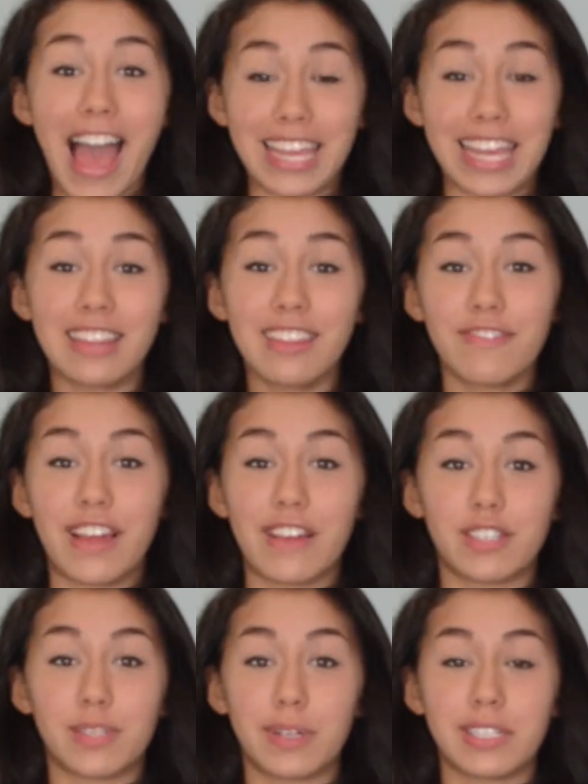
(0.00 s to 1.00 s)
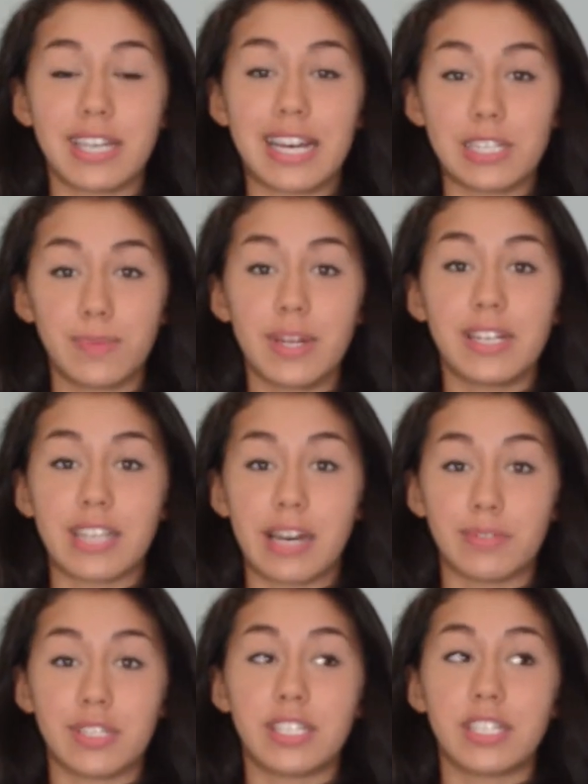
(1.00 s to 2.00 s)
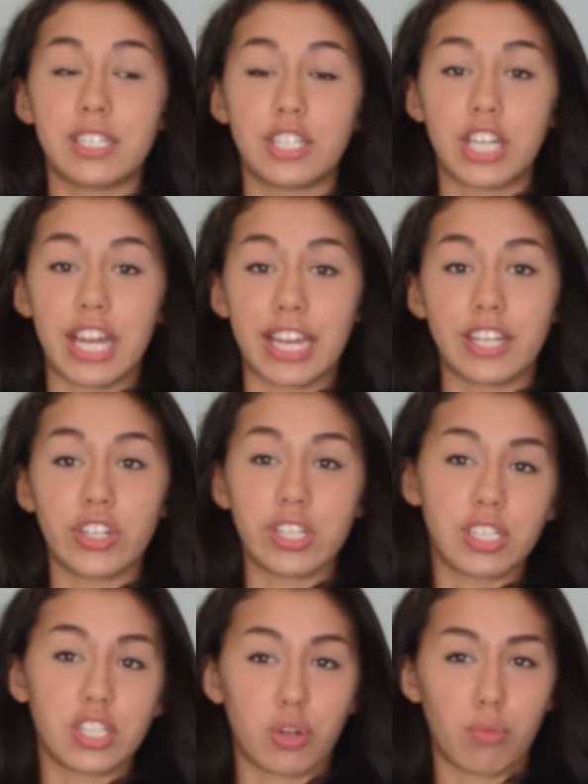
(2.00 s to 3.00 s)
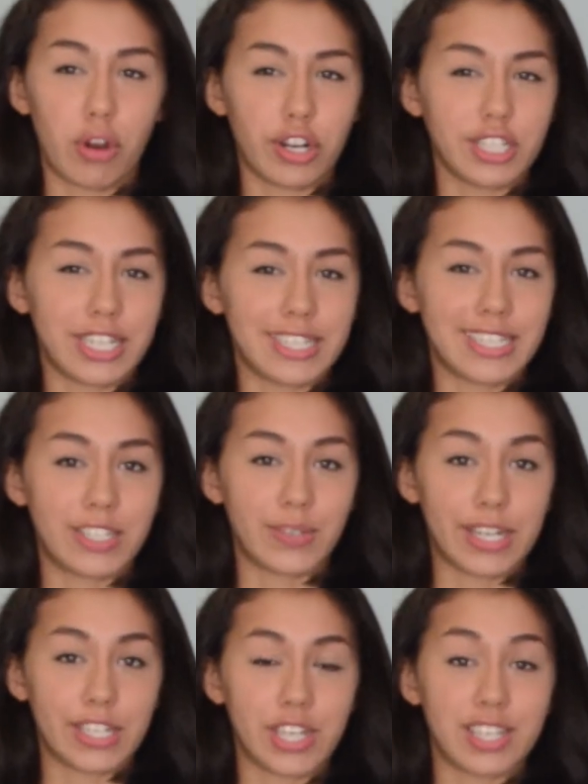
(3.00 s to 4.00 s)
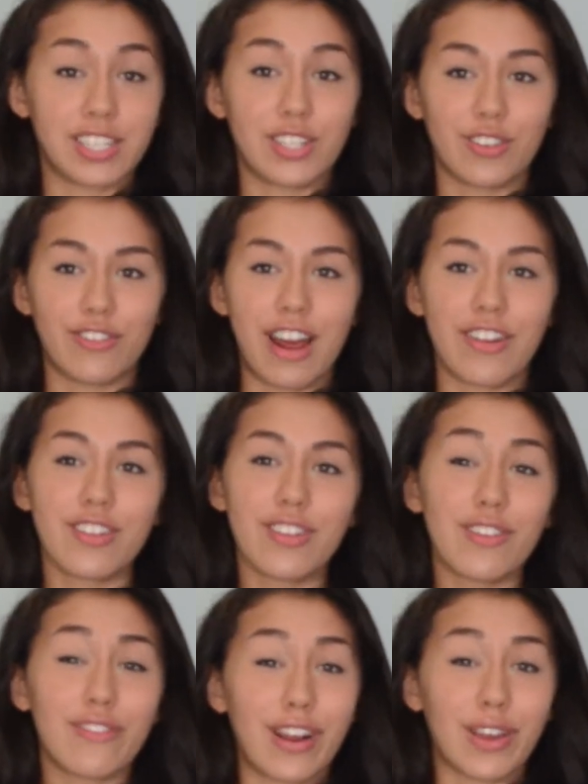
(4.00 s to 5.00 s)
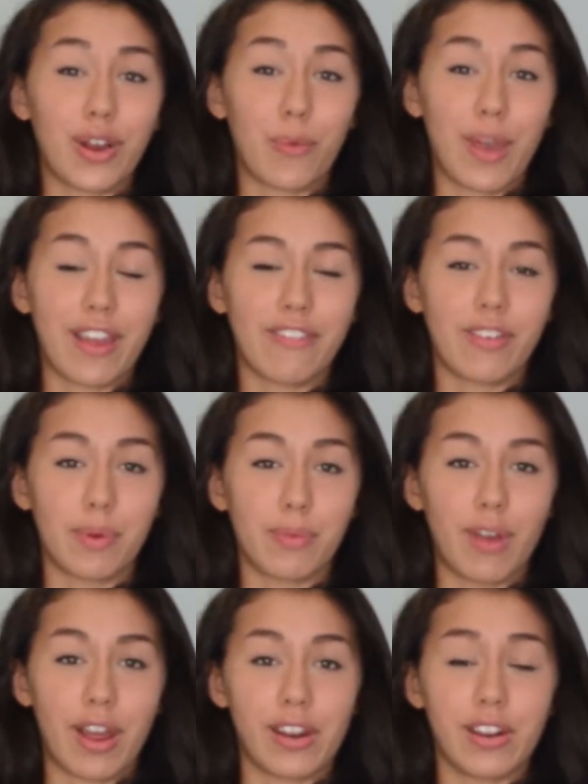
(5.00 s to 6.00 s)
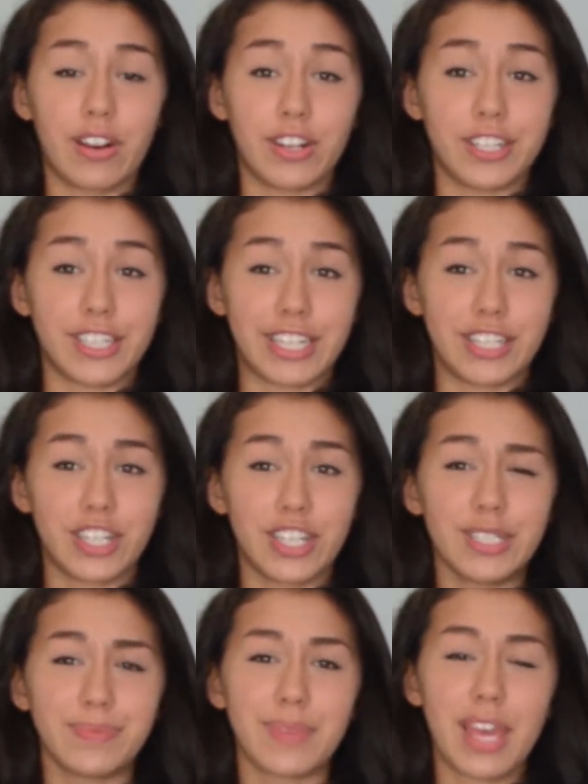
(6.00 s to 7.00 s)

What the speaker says: Again, the flight response has been adapted to change and suit modern day situations. So rather than running away from a predator or danger,